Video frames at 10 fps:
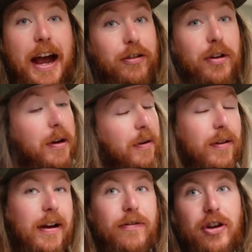actually grow
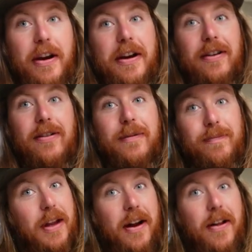inside of cherries.
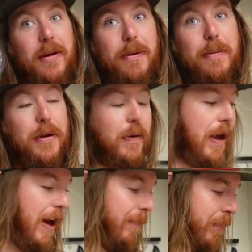Not a lot of people know
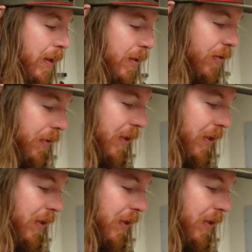that. So